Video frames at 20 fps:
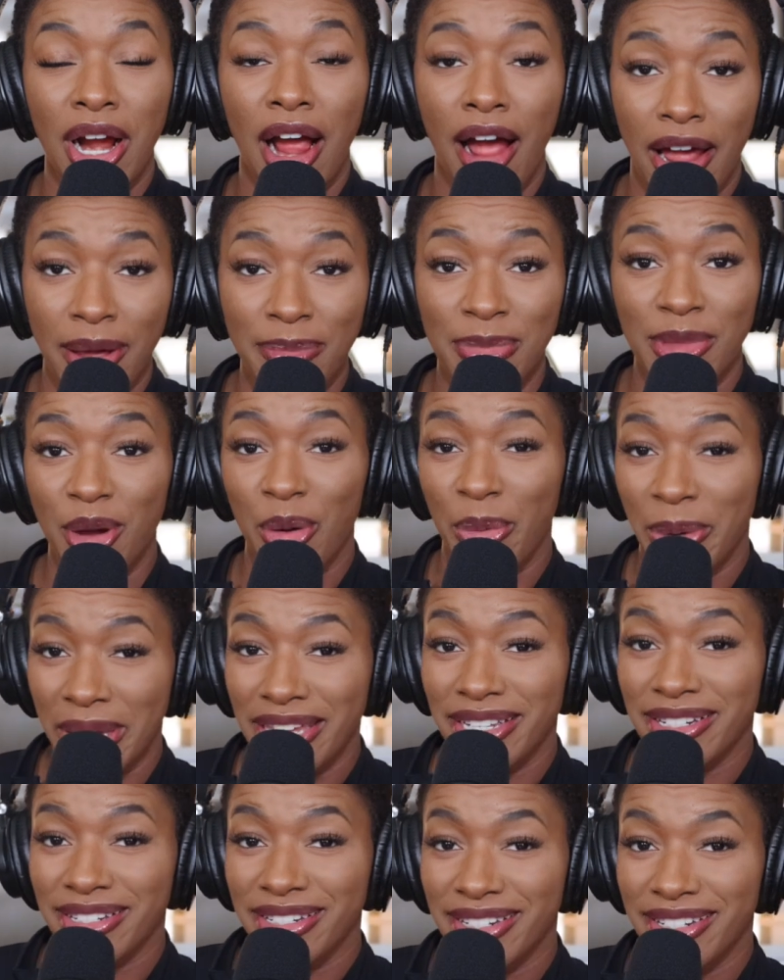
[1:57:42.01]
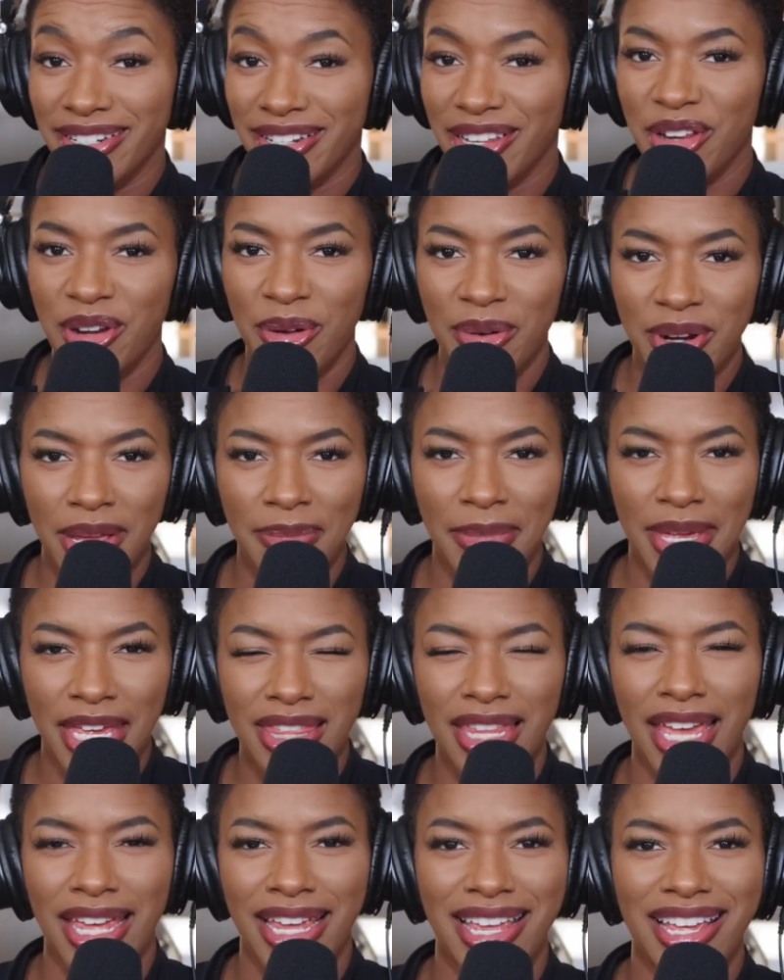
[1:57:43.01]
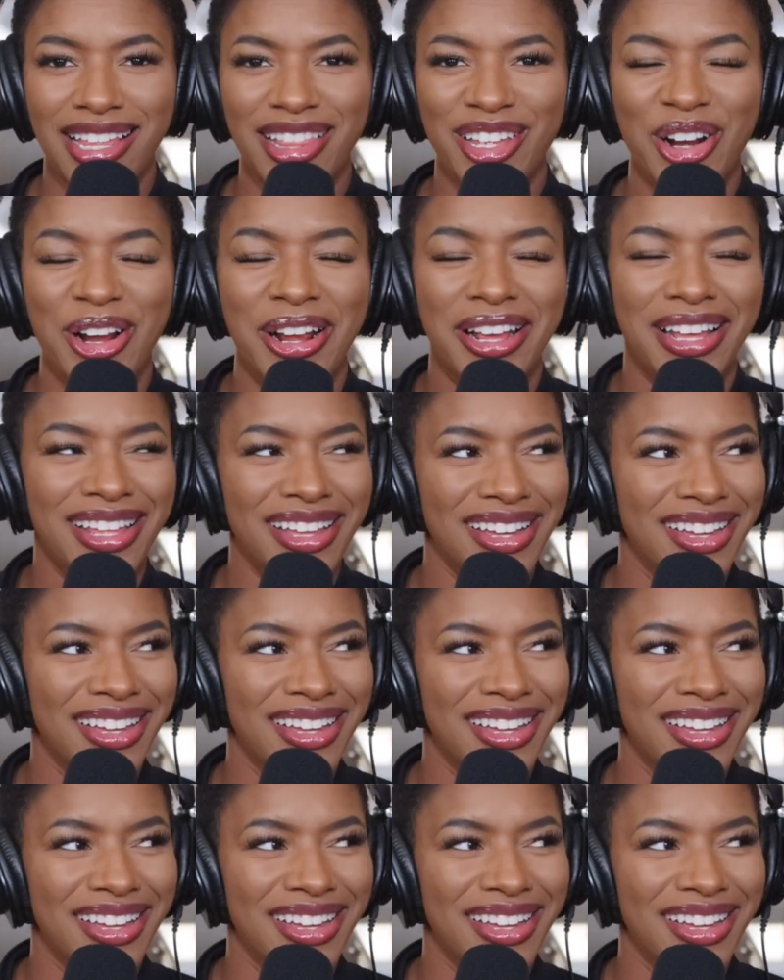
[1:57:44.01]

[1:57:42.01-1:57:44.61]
I'm the queen. You know what I mean? Like he literally,